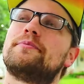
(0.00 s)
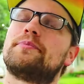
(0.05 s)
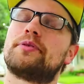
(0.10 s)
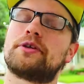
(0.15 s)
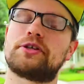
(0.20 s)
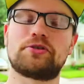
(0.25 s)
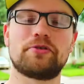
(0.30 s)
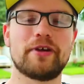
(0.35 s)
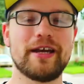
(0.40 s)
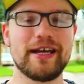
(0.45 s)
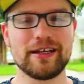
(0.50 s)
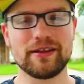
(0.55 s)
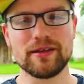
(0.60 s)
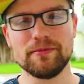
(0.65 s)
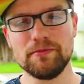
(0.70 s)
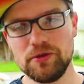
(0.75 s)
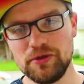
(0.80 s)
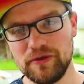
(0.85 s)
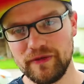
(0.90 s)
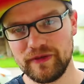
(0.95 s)
portrayed in
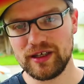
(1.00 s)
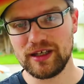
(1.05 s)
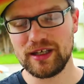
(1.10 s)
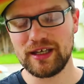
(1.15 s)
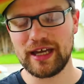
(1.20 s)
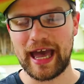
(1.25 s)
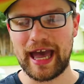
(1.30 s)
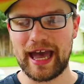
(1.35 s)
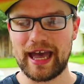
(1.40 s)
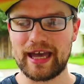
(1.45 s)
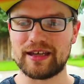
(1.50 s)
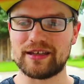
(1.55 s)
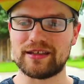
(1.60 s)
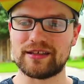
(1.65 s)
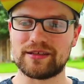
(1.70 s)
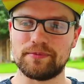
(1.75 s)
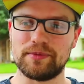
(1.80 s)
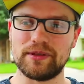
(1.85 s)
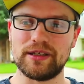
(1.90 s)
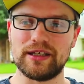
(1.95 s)
the movie
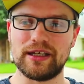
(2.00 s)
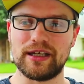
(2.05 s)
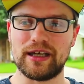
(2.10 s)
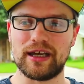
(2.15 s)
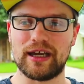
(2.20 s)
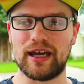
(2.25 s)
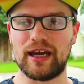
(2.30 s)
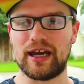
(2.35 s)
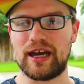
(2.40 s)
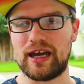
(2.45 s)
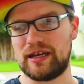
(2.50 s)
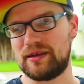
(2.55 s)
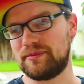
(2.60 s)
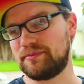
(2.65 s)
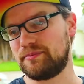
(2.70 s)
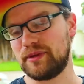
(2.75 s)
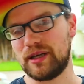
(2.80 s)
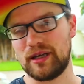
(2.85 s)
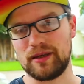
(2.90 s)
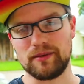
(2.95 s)
as being a,
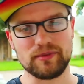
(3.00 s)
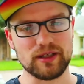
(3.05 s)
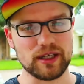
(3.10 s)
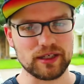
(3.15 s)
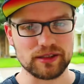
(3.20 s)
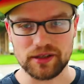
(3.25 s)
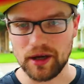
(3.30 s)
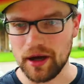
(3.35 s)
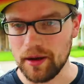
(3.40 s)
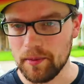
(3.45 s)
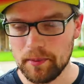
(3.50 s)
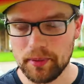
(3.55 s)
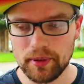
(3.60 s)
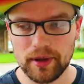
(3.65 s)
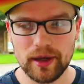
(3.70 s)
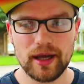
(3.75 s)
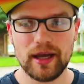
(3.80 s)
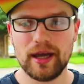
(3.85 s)
a, a dump,